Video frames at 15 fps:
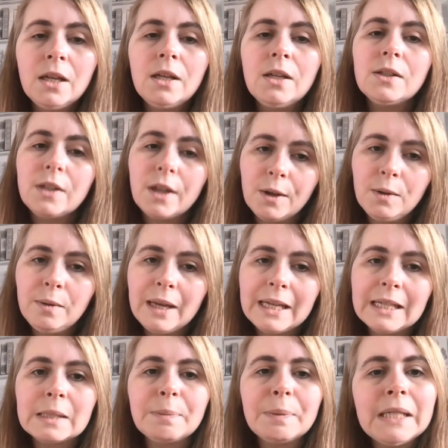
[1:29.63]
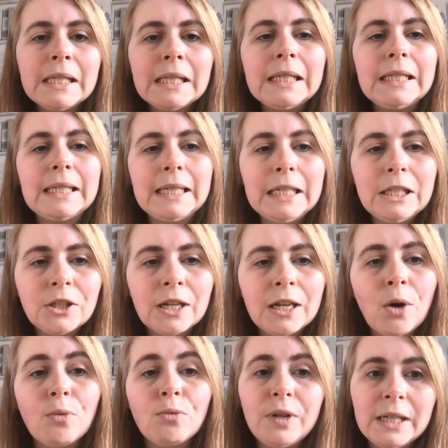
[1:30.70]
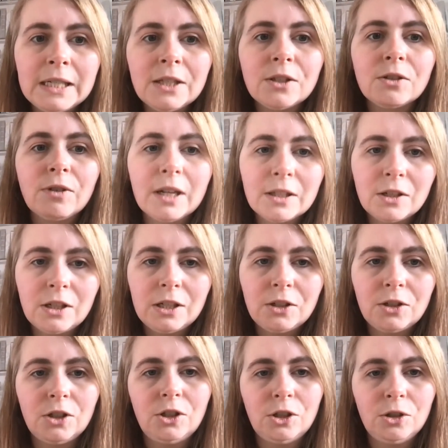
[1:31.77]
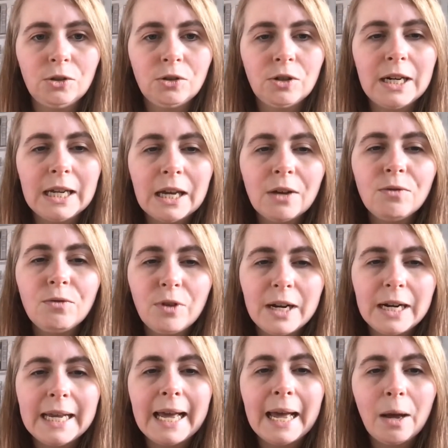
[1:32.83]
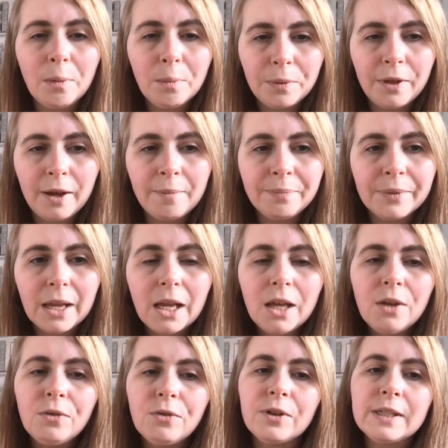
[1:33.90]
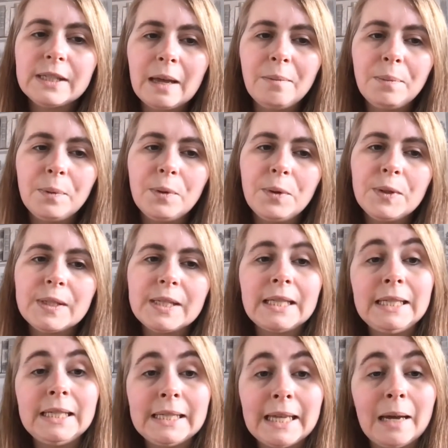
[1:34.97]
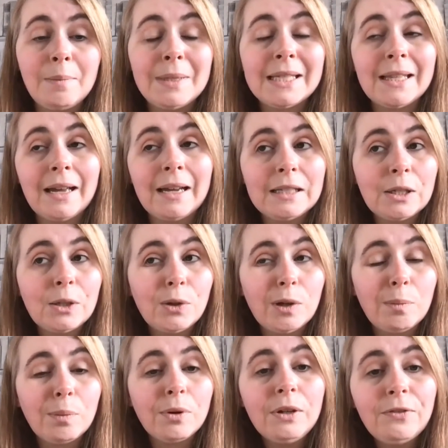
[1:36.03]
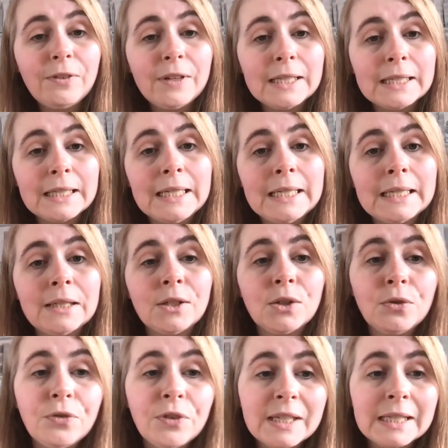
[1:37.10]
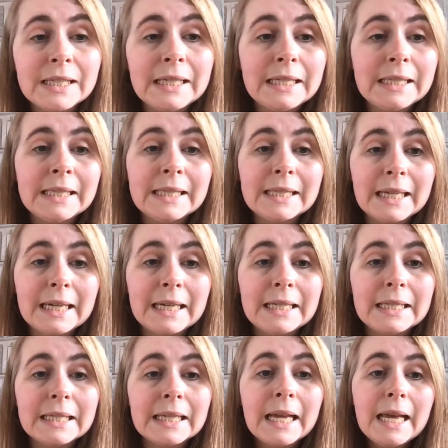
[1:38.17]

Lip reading: So explicitly teaching reading strategies to children, it can really help them. For example, setting time aside to look at prefixes and suffixes in science,